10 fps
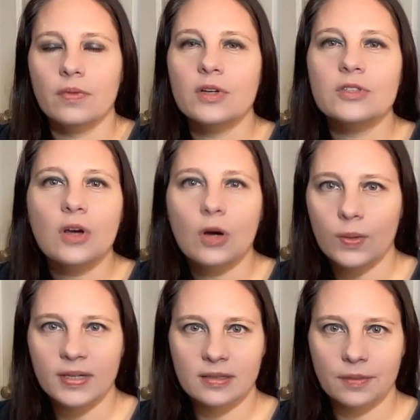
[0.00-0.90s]
There's
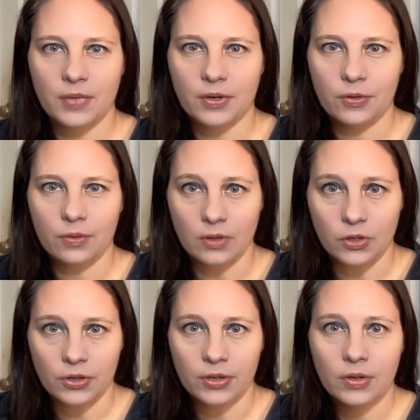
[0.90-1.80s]
always something new to
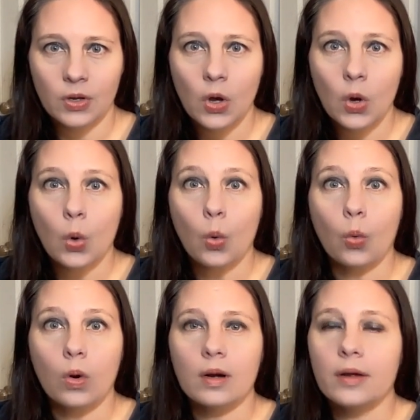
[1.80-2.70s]
learn
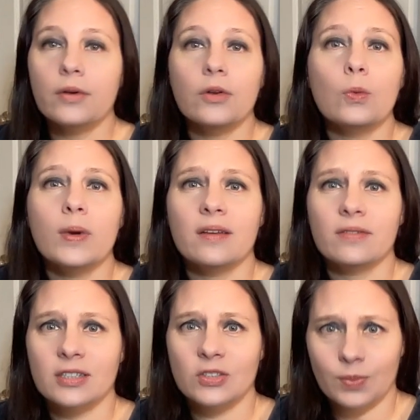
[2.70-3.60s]
or a new way of
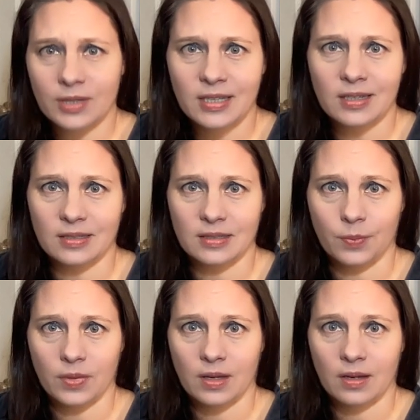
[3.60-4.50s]
explaining
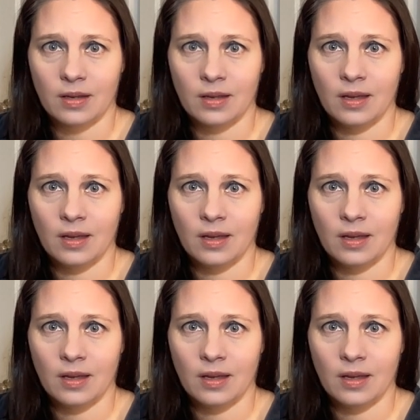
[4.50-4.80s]
something.